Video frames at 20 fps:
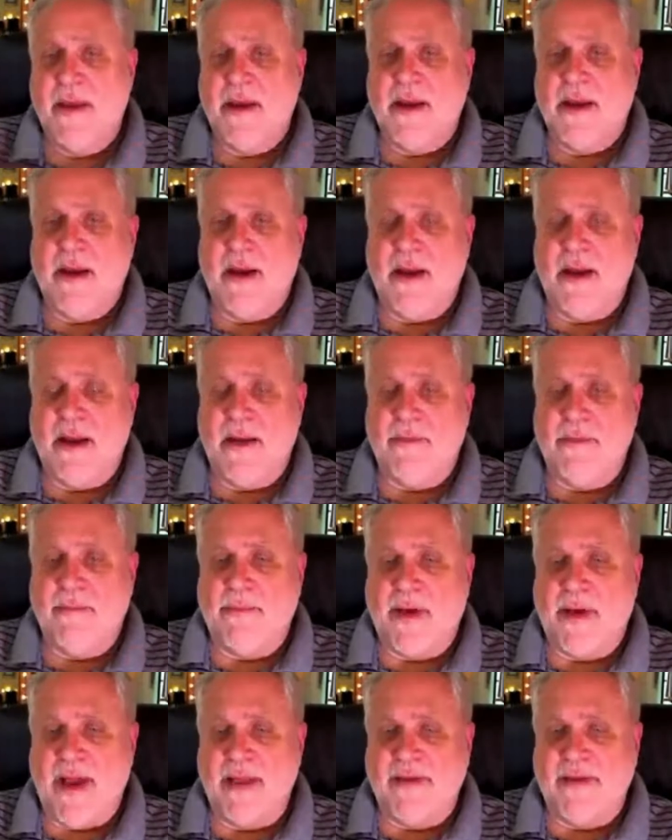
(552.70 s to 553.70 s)

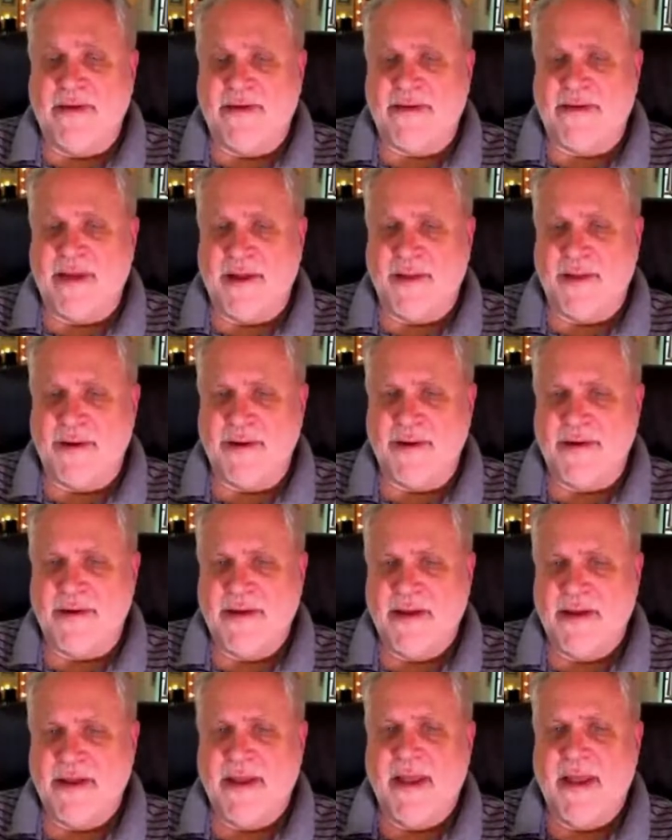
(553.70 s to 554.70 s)
by the seller,
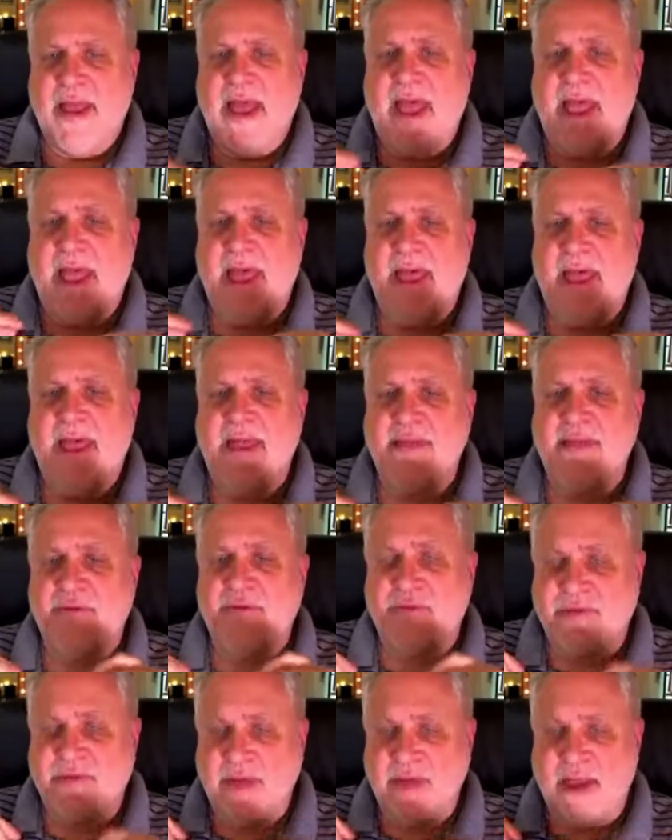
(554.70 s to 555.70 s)
and you
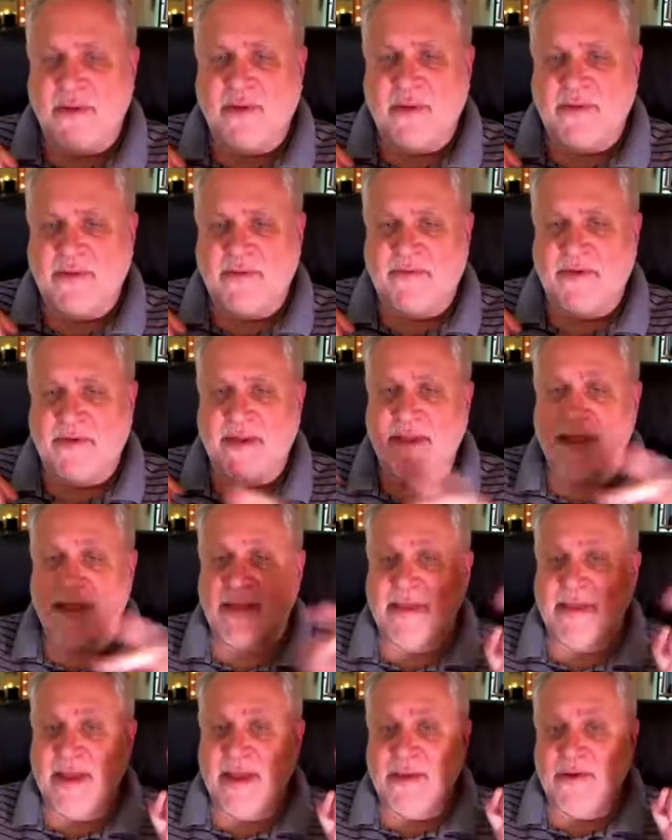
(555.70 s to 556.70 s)
signed off of it, and
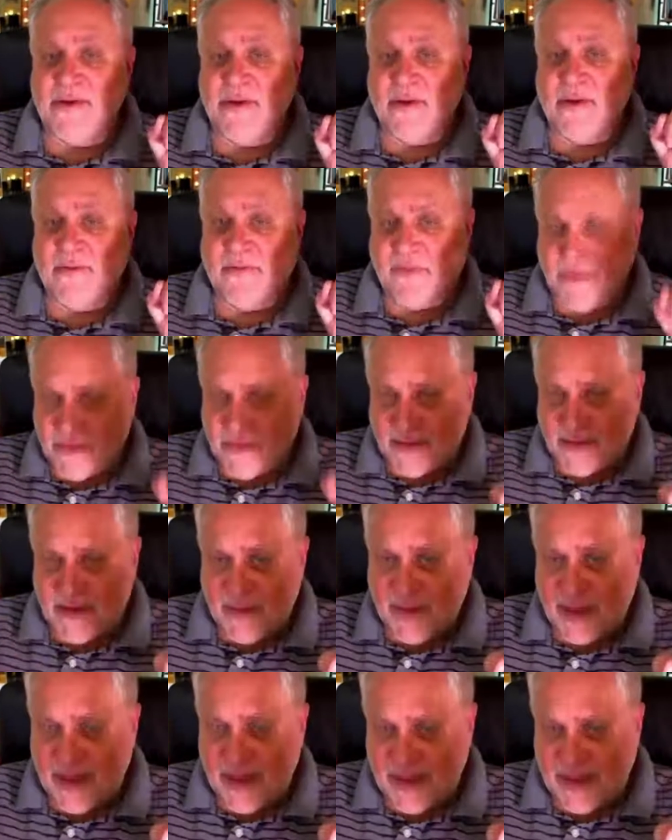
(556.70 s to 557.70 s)
then you're full steam
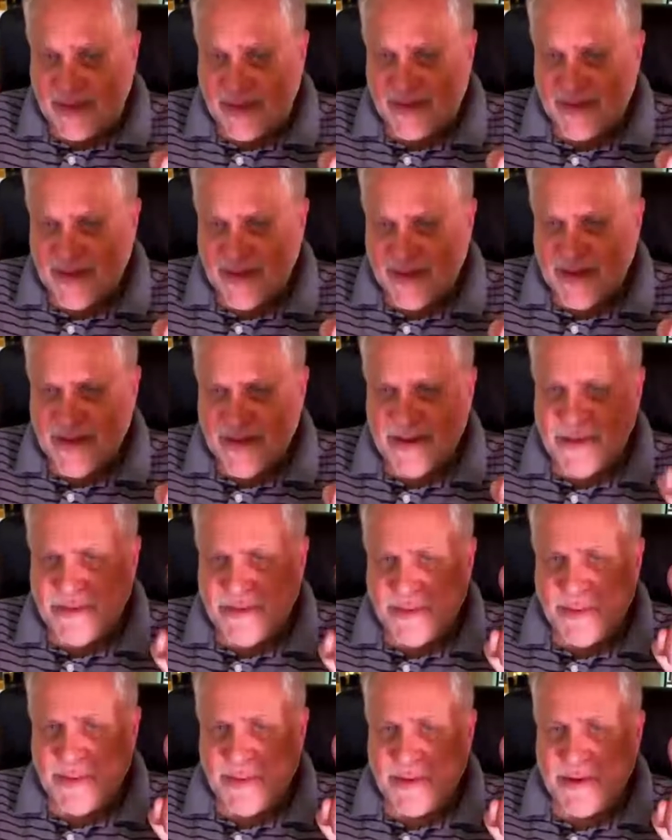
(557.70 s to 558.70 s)
ahead
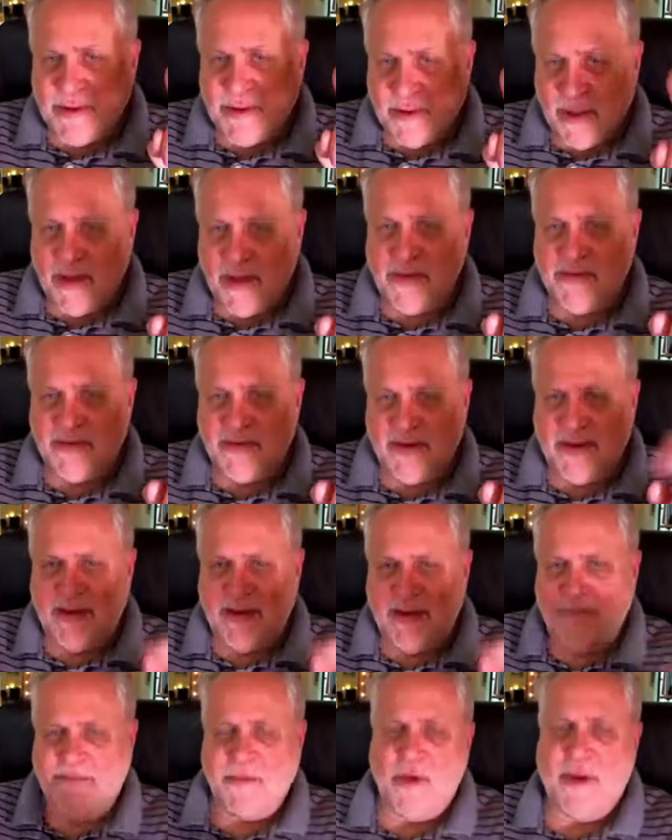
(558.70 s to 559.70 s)
to the closing,
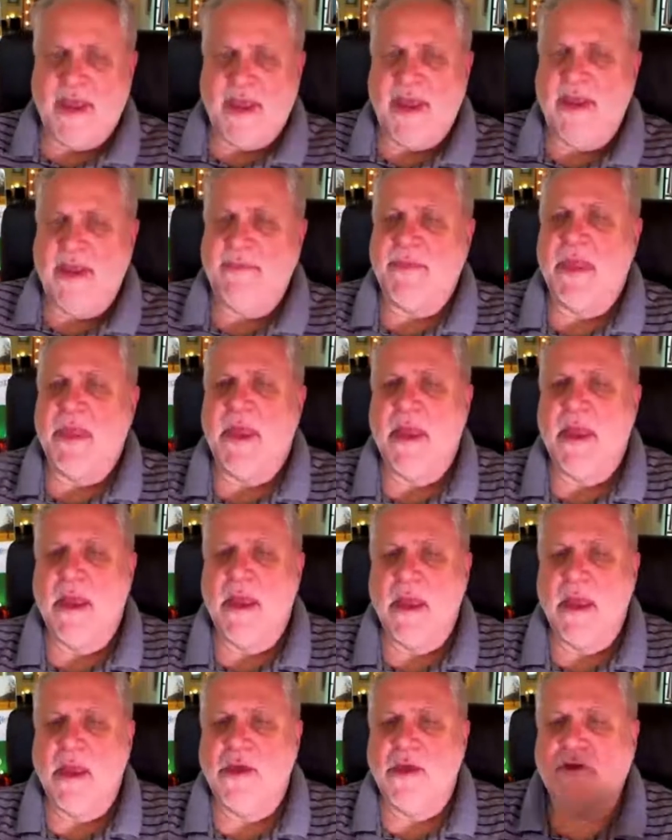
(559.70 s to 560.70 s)
okay?
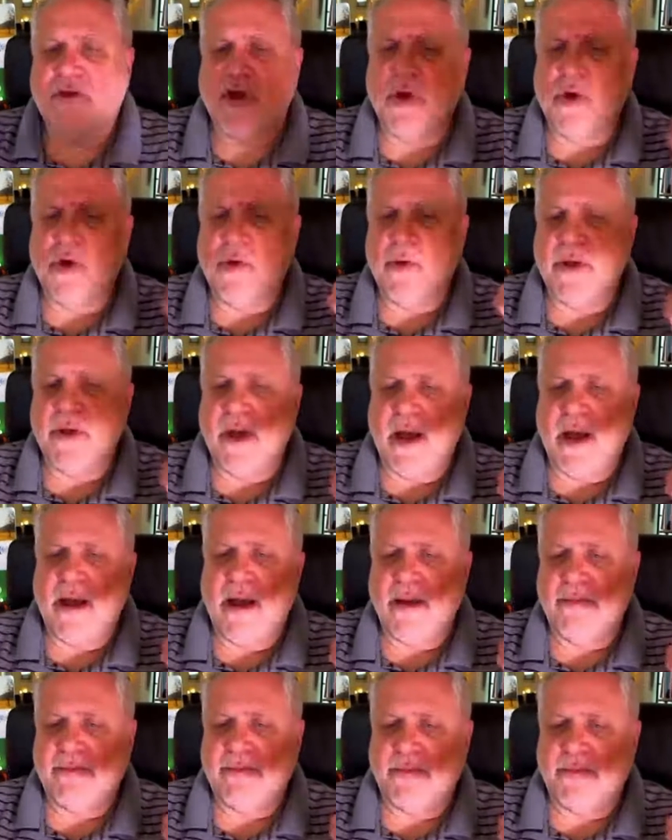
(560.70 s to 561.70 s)
So
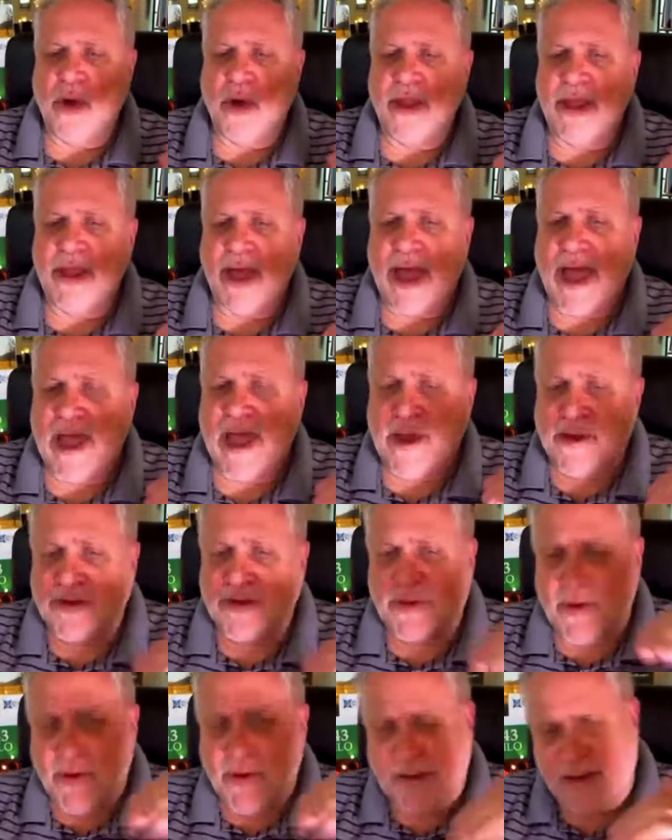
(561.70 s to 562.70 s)
when the house
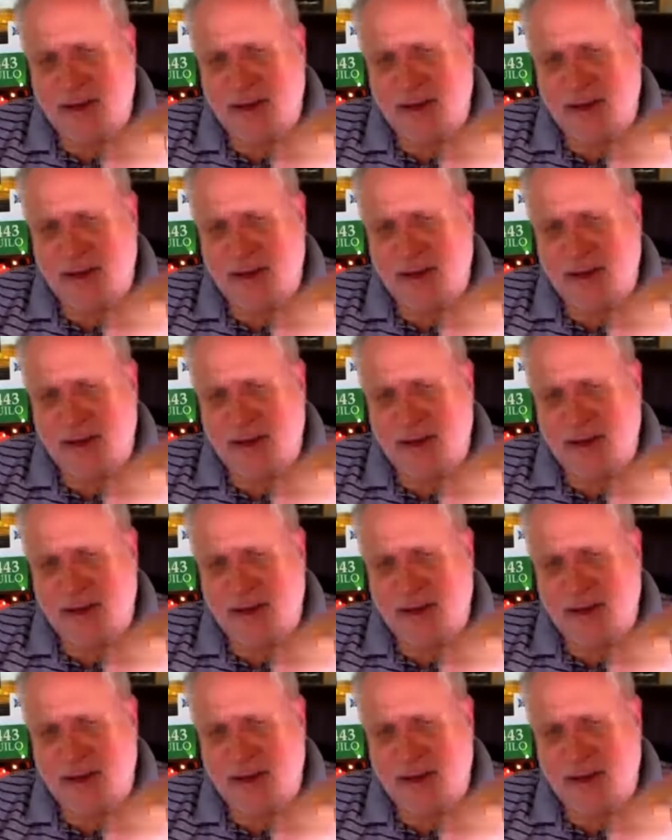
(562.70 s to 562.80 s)
goes in